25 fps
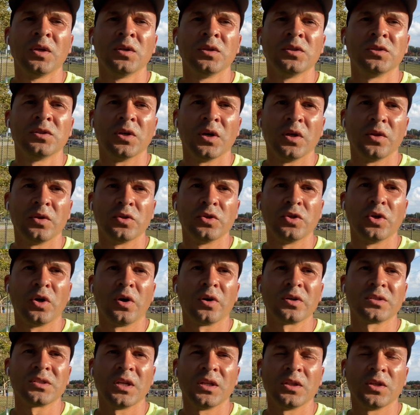to other
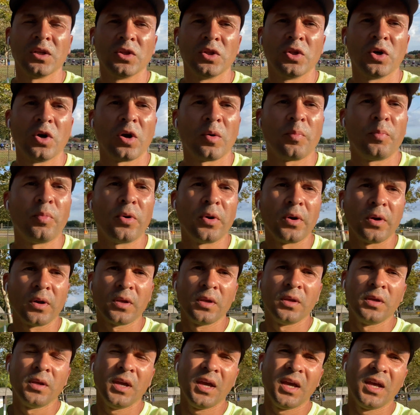dogs in the dog park
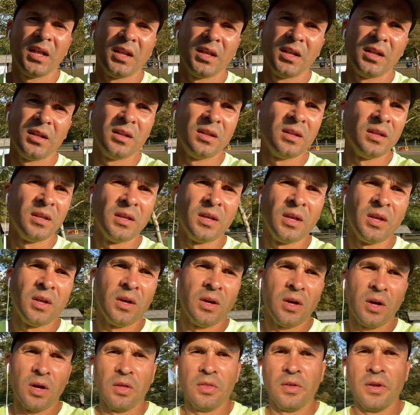and in
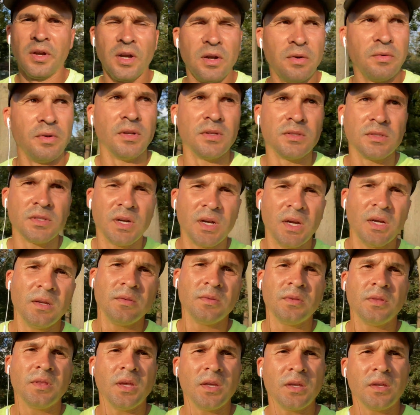other areas all
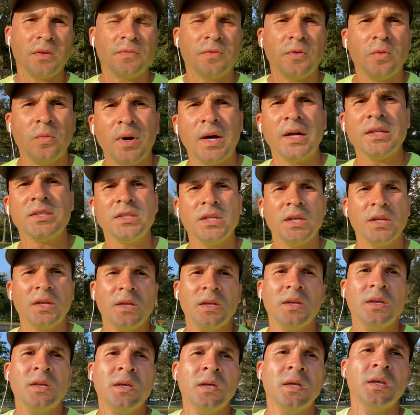right thank you for watching
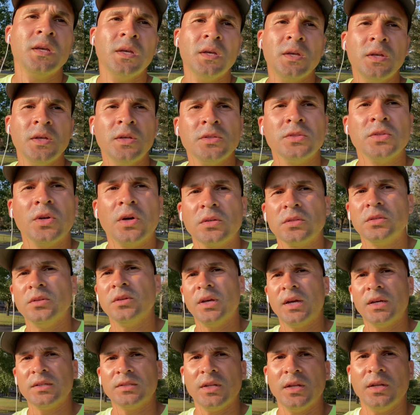talk to you
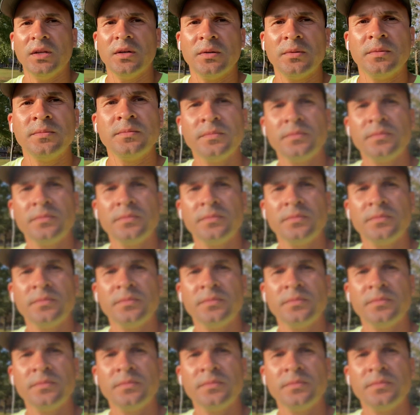guys later